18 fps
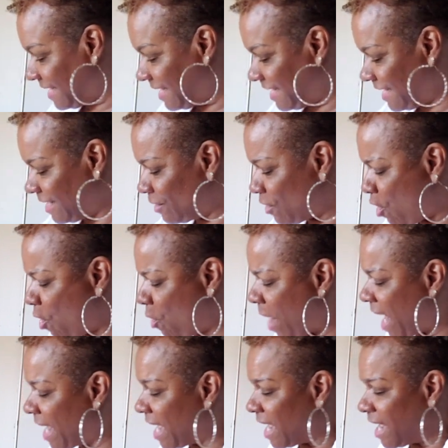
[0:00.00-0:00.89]
And,
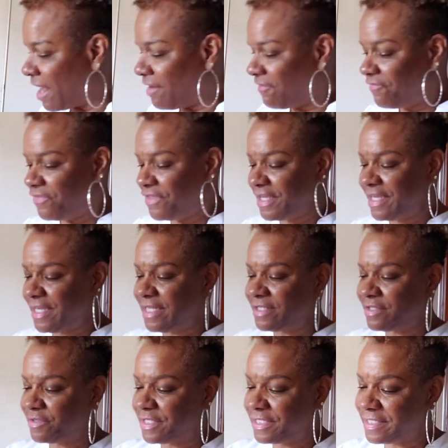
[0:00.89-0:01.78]
oh, I love
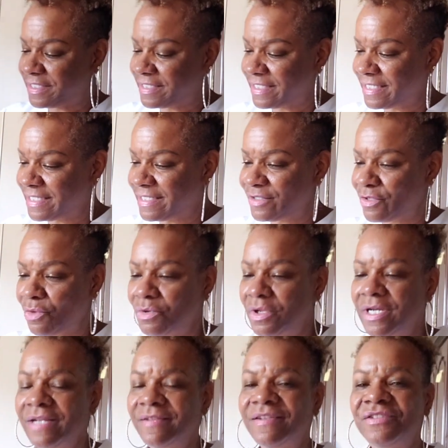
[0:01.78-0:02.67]
these. This is, oh,
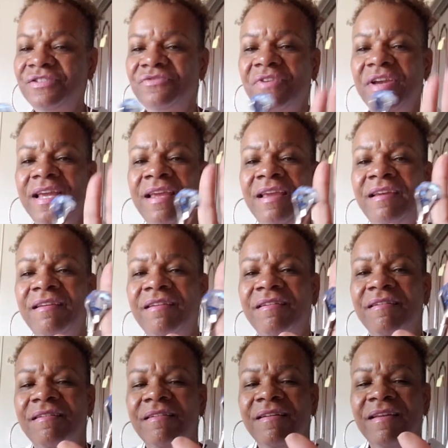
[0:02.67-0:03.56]
look at this right
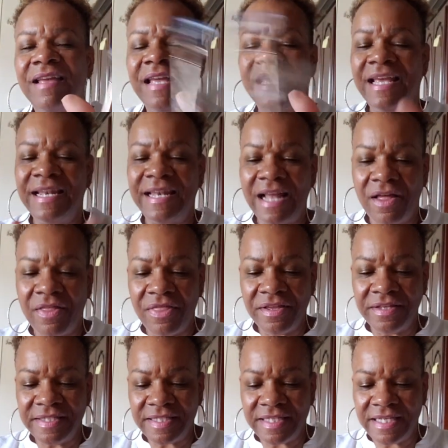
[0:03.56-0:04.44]
here. Now,
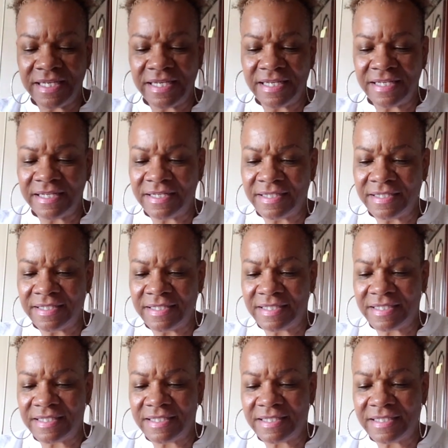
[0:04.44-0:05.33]
this
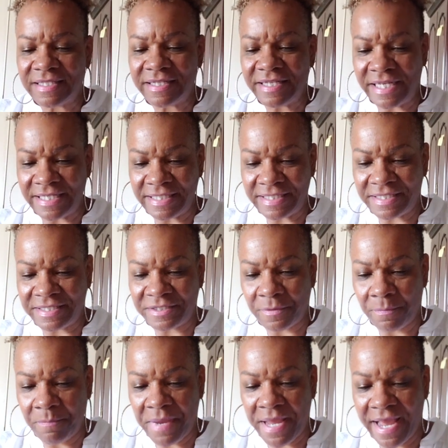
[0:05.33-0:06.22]
is, yes, it's
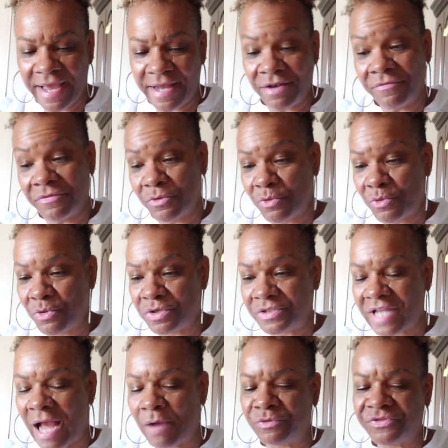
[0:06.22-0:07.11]
a pen, of
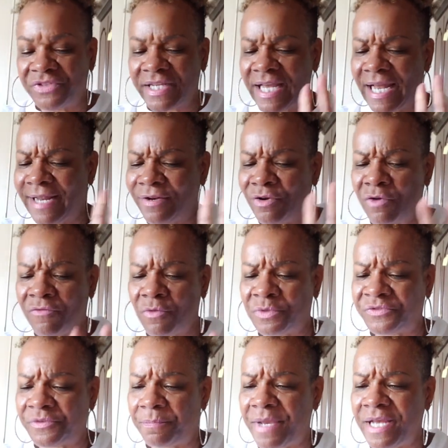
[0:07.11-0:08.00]
course. I was thinking, I didn't know if it
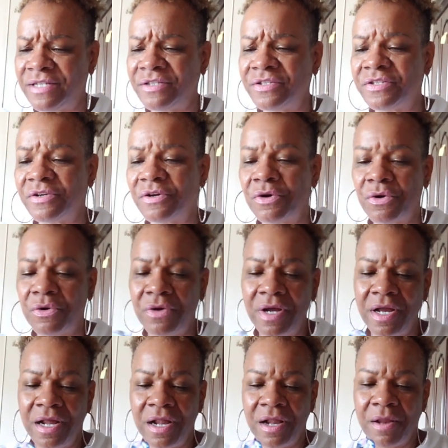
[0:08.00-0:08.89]
was a
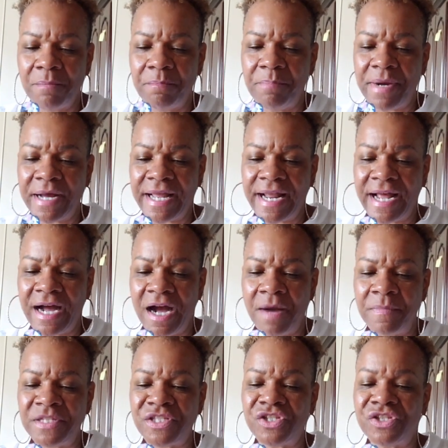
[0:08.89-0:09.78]
pencil, but
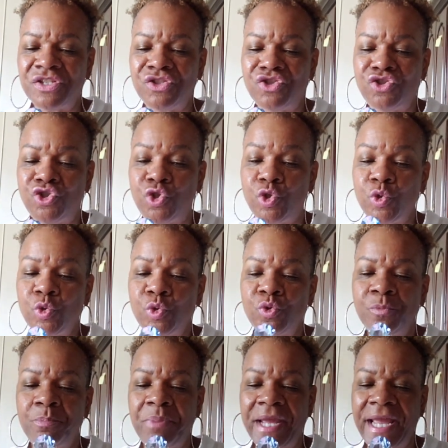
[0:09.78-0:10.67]
it's a
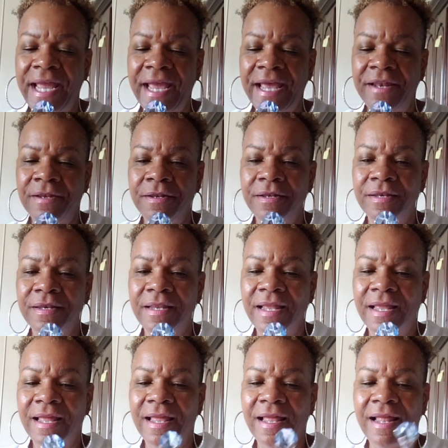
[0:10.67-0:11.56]
jewel pen.
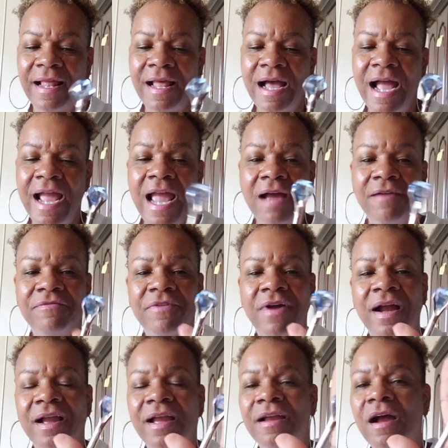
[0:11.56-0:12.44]
I have
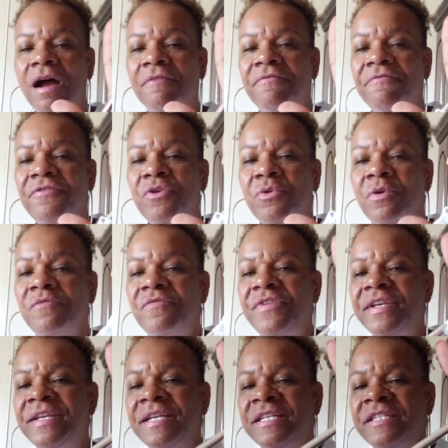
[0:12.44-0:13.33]
a few of
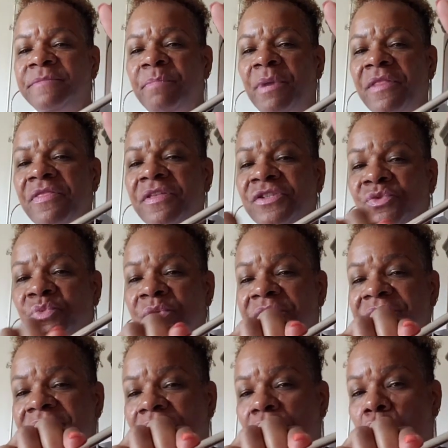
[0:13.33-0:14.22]
these, but this one
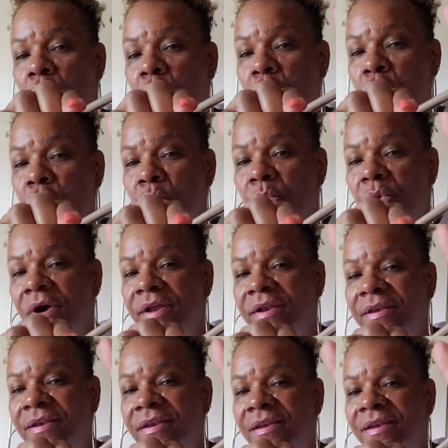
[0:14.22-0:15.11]
is a long one.